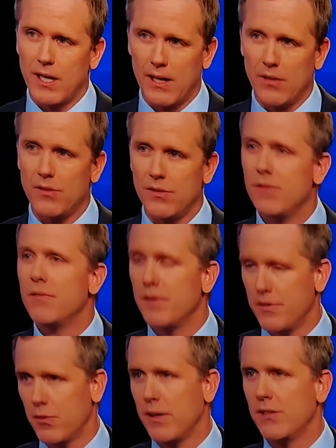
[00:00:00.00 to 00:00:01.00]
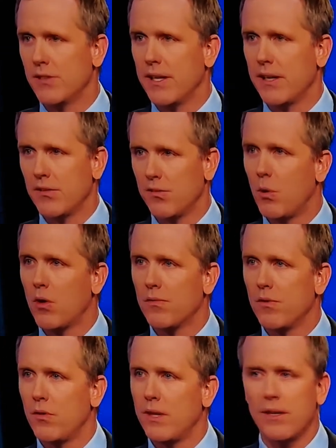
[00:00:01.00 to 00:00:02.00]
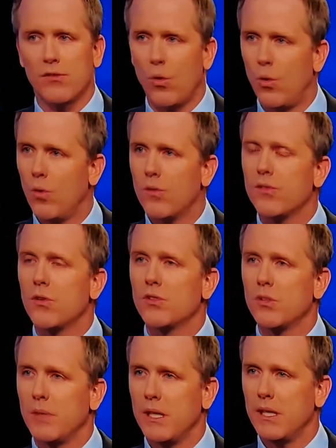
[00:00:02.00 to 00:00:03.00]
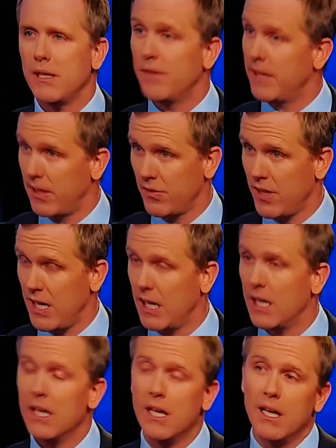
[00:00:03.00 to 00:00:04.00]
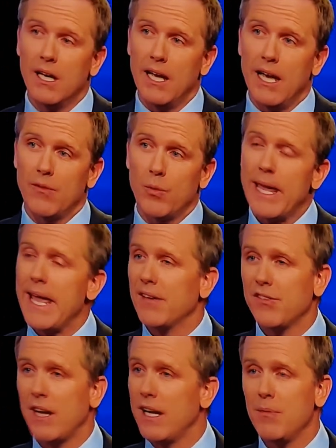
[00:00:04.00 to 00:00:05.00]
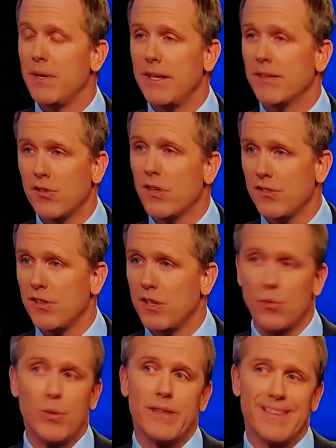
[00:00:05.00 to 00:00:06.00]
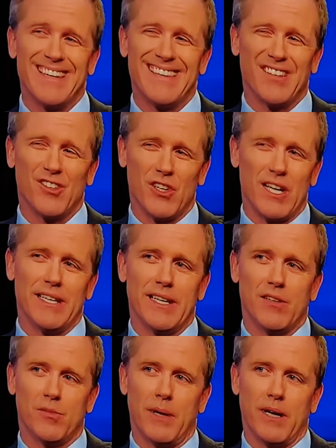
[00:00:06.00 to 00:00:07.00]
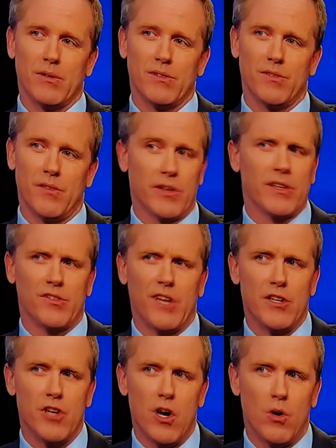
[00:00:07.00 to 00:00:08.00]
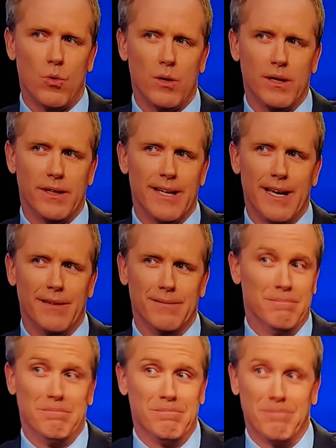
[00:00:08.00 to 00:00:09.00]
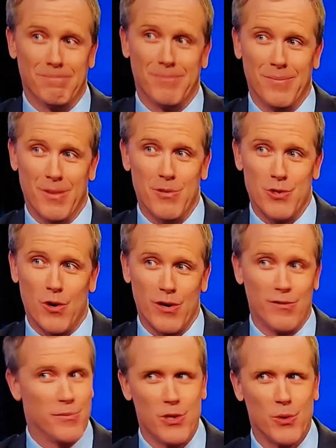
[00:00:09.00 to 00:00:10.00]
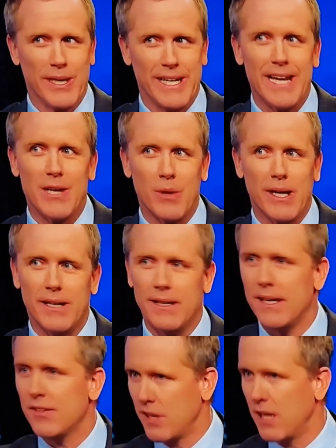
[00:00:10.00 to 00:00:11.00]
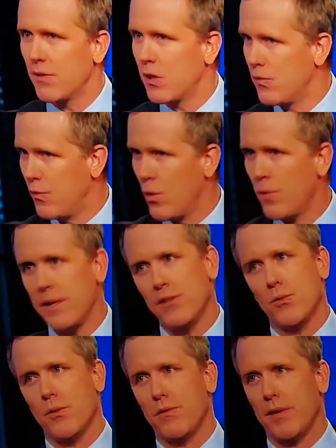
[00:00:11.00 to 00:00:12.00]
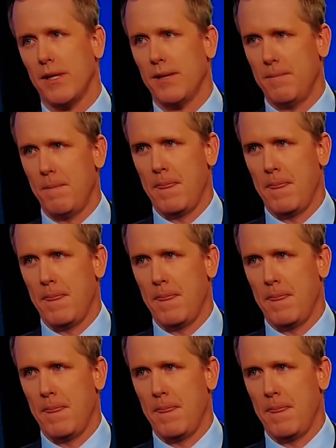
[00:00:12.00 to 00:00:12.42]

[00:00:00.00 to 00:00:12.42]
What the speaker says: child is in 5th grade is getting a smartphone that has all the social media and everything else on it. And if we ask anybody that's listening, do we think that's a good idea as parents? They're going to say no. Yet the majority of them are doing it anyway. That's kind of a conformity sort of thing.